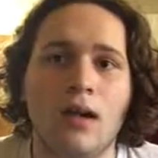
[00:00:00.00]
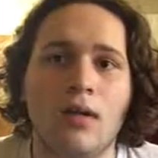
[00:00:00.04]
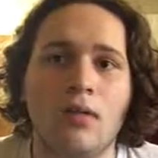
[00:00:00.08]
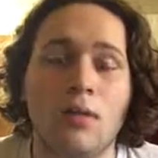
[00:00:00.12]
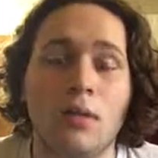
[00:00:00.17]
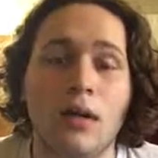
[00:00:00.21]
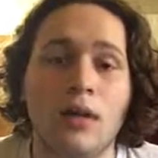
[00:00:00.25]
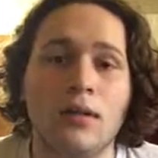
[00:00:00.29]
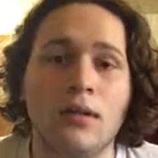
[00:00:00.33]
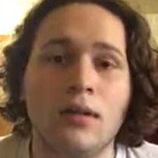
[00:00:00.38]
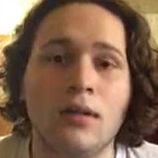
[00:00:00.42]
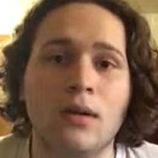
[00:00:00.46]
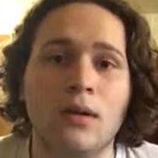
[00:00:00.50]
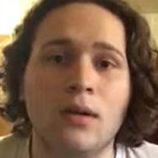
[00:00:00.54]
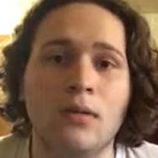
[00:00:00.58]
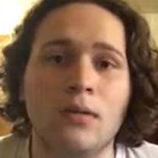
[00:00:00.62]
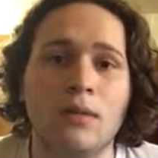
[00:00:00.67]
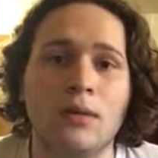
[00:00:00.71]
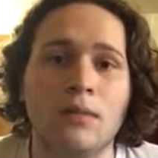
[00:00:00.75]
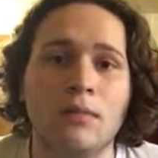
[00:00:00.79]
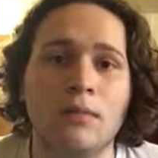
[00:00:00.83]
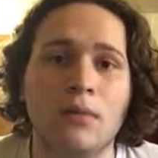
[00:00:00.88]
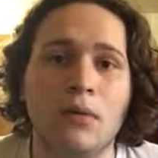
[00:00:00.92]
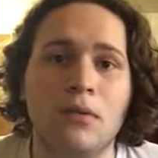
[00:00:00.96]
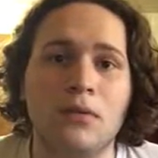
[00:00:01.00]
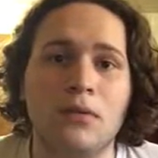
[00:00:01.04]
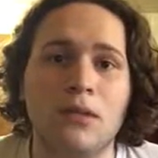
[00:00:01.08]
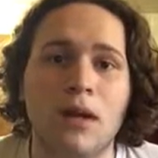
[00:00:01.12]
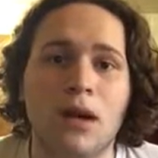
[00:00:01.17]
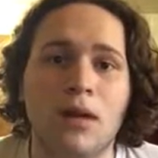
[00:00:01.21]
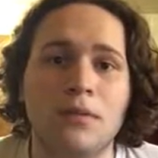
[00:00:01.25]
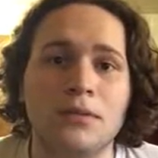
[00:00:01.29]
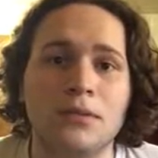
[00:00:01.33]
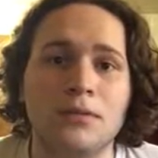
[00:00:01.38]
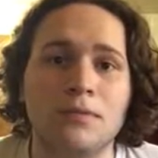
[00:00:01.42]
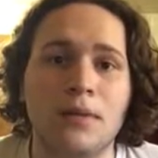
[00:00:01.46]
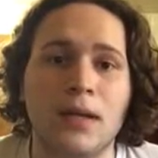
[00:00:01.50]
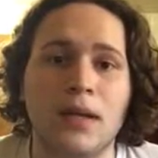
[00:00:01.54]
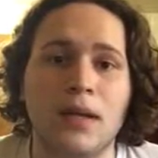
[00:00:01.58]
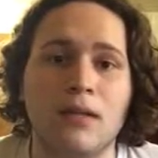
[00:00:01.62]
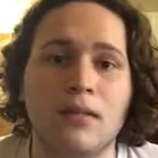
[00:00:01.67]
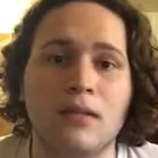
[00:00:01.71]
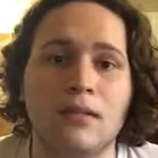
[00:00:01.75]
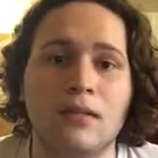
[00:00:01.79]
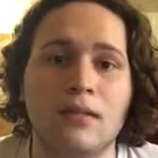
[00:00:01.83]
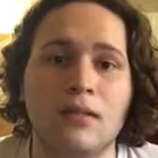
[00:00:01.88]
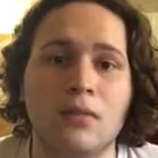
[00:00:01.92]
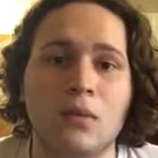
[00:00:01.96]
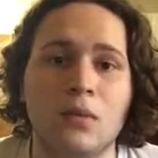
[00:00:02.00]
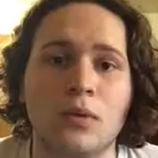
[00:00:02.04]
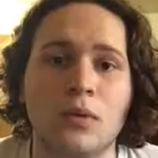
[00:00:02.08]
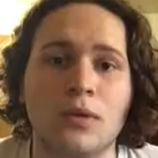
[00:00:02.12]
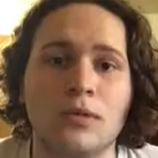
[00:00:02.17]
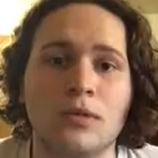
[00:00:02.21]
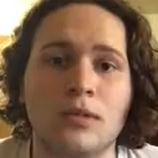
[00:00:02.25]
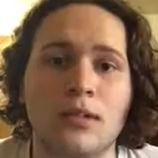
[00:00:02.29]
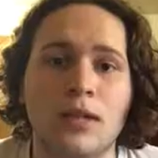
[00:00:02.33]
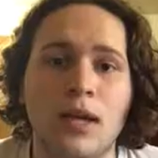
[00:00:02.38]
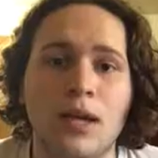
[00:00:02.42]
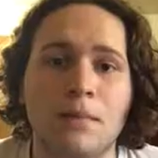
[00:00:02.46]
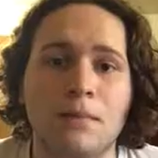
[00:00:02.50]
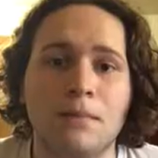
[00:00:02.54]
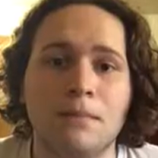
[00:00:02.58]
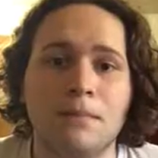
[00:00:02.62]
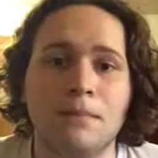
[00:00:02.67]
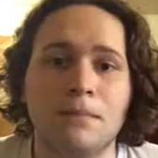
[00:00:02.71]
well-known and most accomplished bands in the world today.